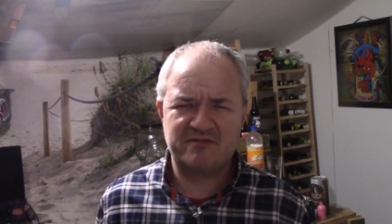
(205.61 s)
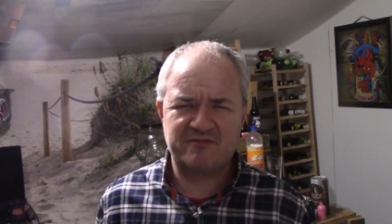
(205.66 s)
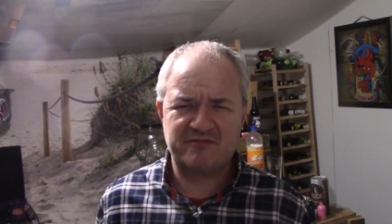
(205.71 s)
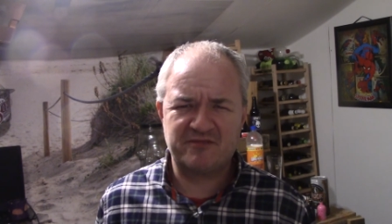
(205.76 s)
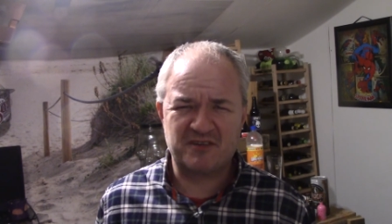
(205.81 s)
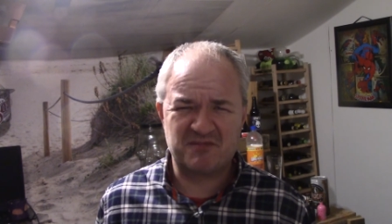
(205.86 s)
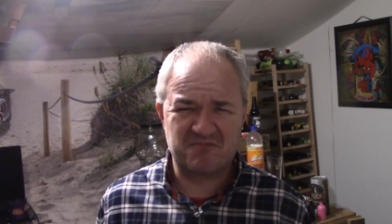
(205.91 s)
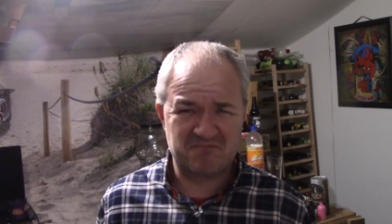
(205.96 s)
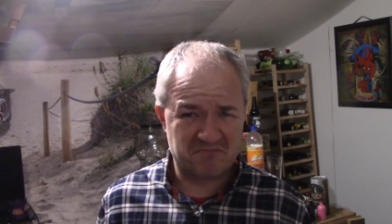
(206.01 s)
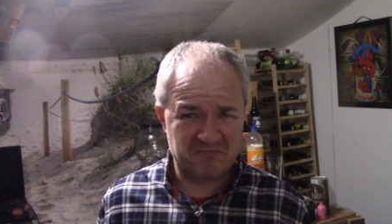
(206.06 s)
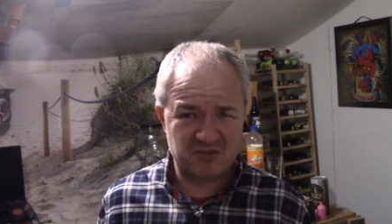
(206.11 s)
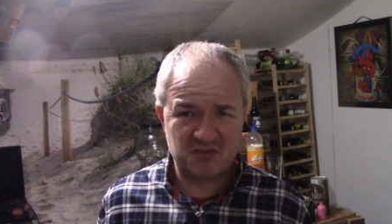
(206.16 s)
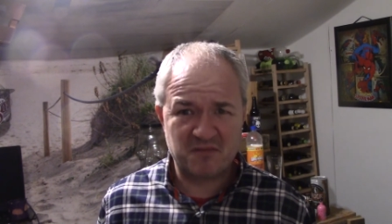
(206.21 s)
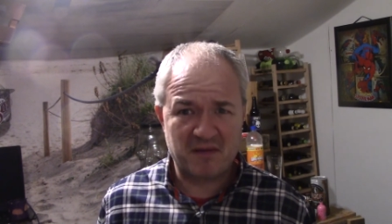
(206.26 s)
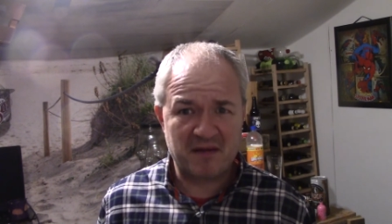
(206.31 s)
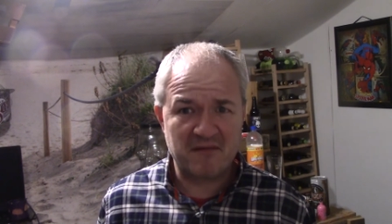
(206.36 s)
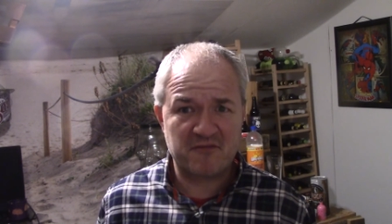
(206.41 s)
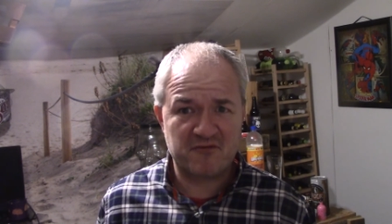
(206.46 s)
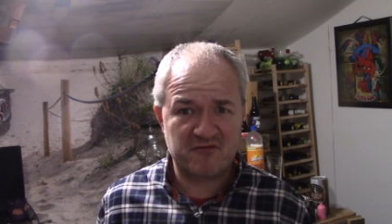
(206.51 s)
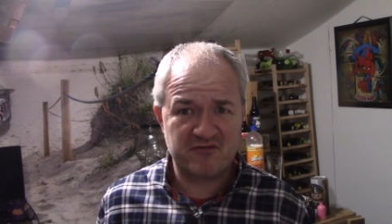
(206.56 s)
for
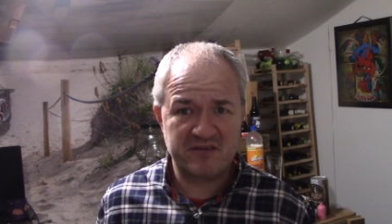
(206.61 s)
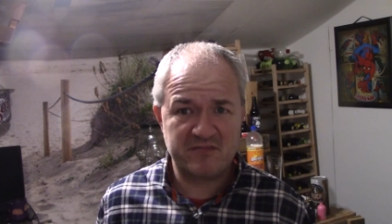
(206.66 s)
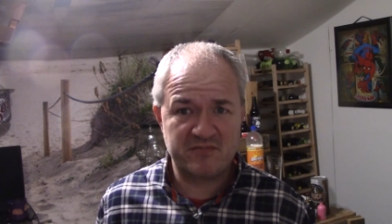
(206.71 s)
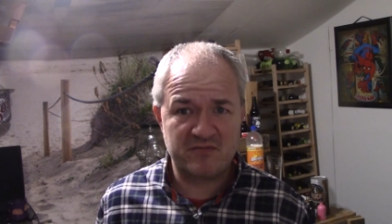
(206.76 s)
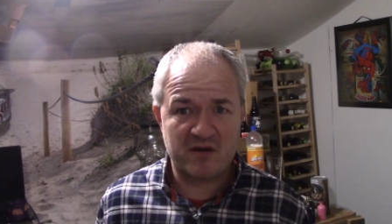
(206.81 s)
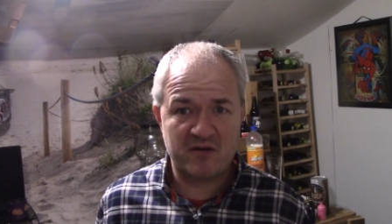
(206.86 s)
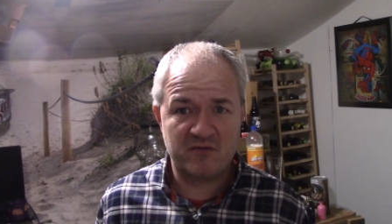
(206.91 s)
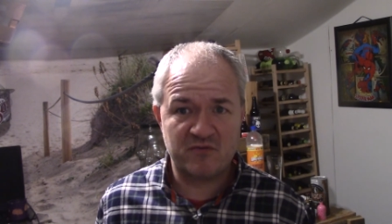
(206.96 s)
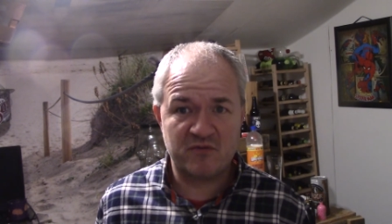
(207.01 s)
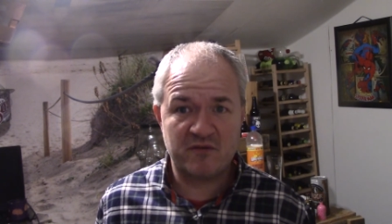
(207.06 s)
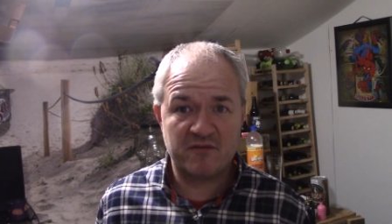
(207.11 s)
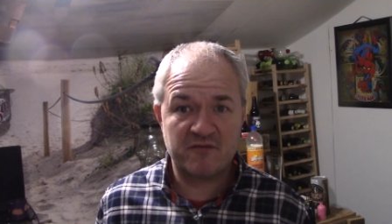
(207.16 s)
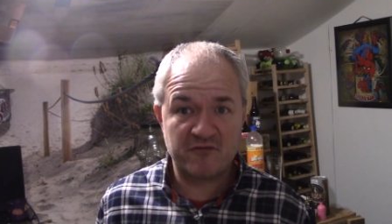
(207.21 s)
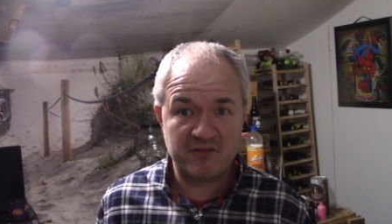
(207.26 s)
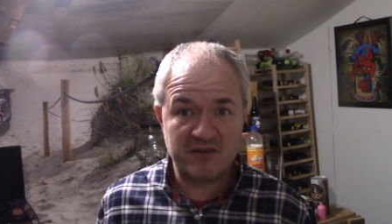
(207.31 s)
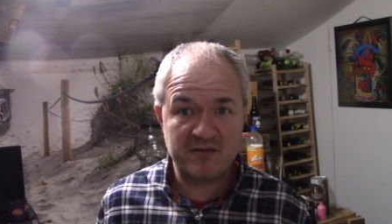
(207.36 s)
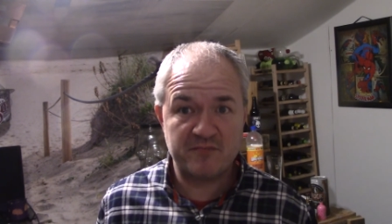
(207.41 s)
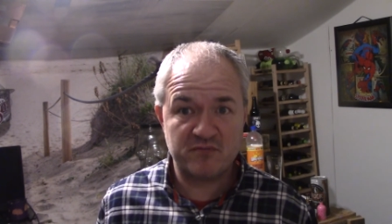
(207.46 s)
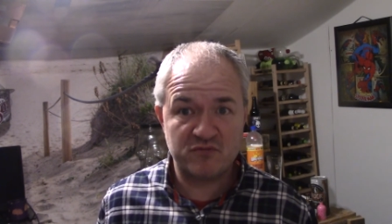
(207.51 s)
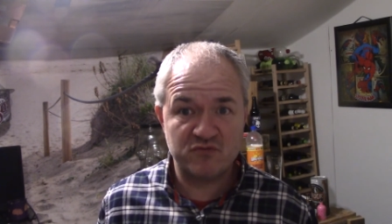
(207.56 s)
smet free bro
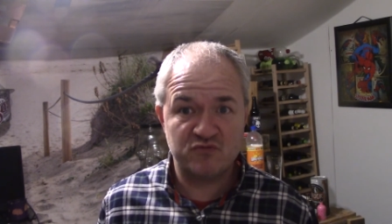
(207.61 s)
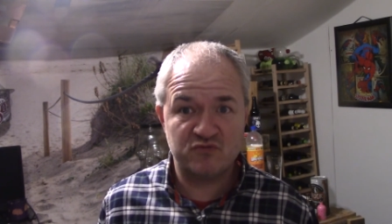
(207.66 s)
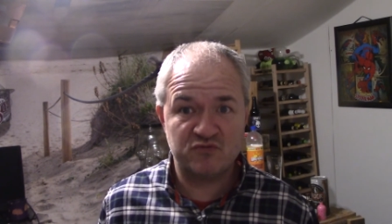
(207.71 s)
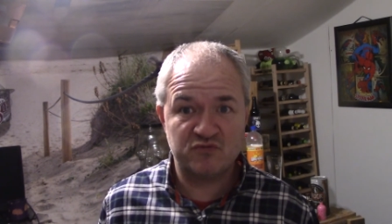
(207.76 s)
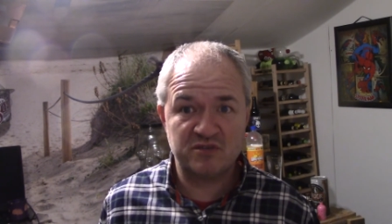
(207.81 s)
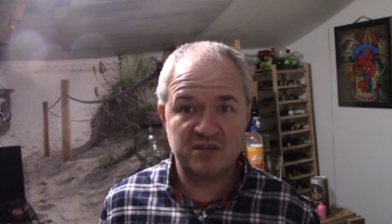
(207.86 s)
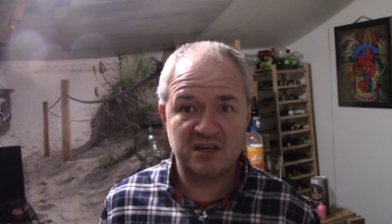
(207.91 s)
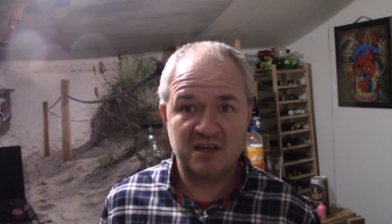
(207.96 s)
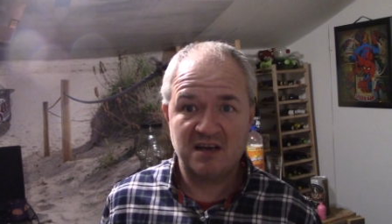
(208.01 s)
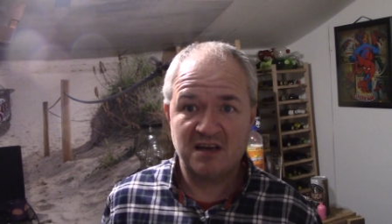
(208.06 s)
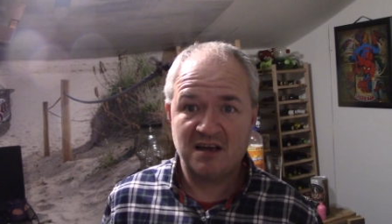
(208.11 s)
free brews